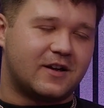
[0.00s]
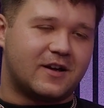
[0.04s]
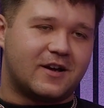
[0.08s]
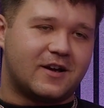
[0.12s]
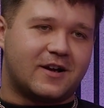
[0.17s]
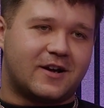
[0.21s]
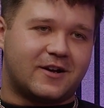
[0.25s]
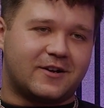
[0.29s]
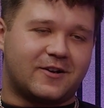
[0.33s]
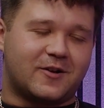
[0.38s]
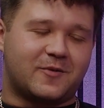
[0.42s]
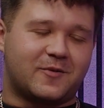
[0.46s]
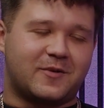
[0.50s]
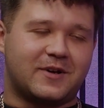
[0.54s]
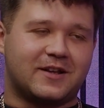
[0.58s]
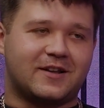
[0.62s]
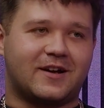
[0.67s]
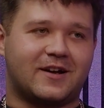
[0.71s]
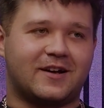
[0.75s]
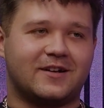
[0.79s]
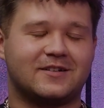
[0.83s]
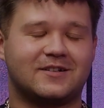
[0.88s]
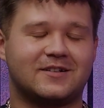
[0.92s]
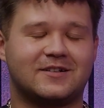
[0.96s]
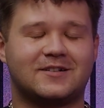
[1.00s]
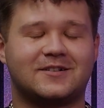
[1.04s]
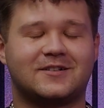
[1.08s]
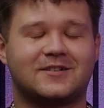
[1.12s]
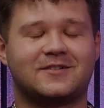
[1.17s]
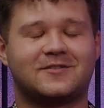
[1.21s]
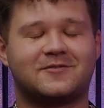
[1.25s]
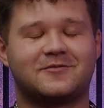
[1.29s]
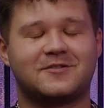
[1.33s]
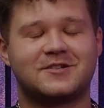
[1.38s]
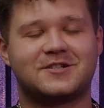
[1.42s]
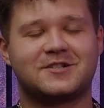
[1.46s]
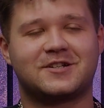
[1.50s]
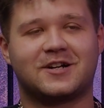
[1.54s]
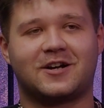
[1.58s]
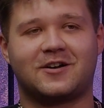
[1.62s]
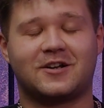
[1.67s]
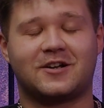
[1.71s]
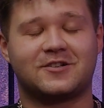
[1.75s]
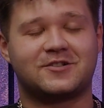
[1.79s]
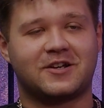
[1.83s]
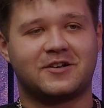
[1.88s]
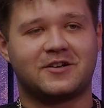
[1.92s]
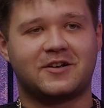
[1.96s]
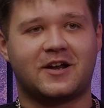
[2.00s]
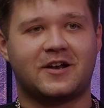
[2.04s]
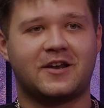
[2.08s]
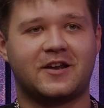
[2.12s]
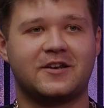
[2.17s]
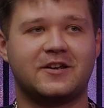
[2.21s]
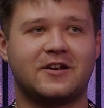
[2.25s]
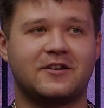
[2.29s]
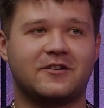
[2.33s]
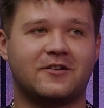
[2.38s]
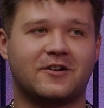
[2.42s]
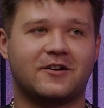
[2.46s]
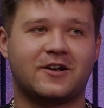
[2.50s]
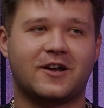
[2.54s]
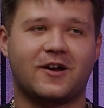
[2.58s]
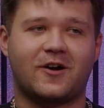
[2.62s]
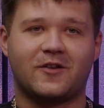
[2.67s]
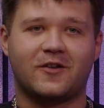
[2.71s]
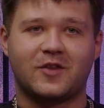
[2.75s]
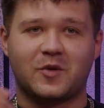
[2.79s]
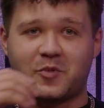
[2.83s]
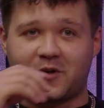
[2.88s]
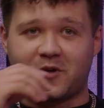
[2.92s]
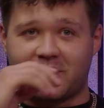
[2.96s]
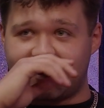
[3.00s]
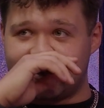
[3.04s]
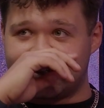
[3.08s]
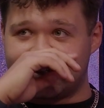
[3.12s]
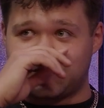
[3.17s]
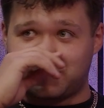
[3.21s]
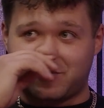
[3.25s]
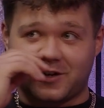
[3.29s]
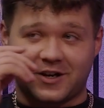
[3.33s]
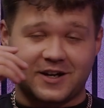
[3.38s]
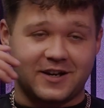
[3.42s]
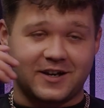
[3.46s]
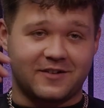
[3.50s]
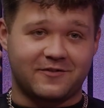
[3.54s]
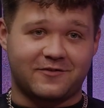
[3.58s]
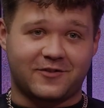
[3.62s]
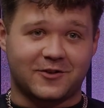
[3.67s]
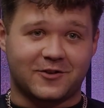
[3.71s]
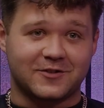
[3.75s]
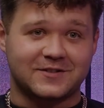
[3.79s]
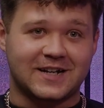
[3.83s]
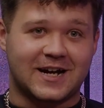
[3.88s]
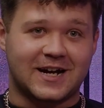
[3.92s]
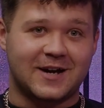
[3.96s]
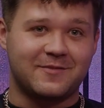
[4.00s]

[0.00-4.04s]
and you're a bit like, and then you look at all the players playing full time